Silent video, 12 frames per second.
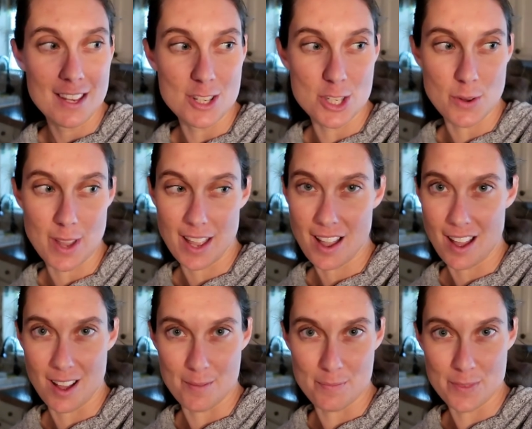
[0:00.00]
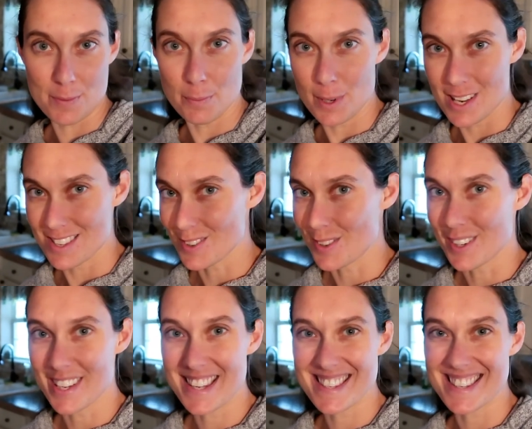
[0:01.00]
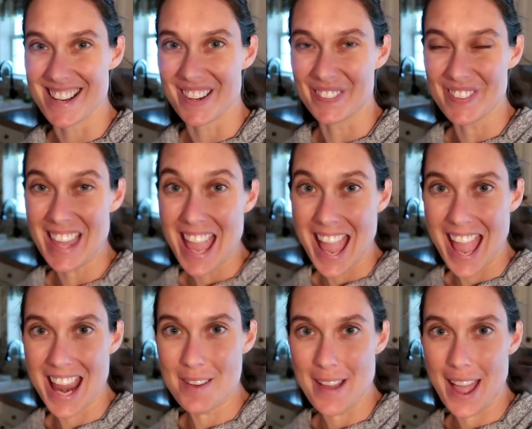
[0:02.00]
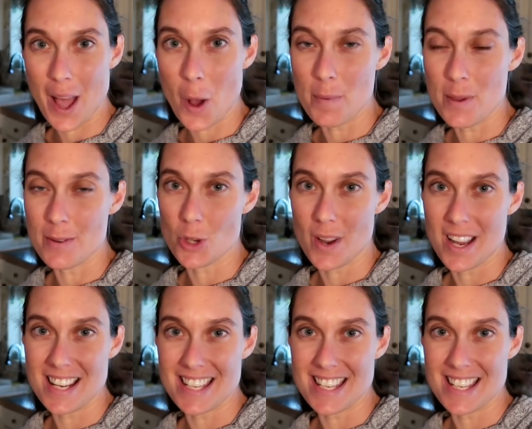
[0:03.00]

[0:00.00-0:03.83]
doing um, preschool. So anyway, I hope you enjoyed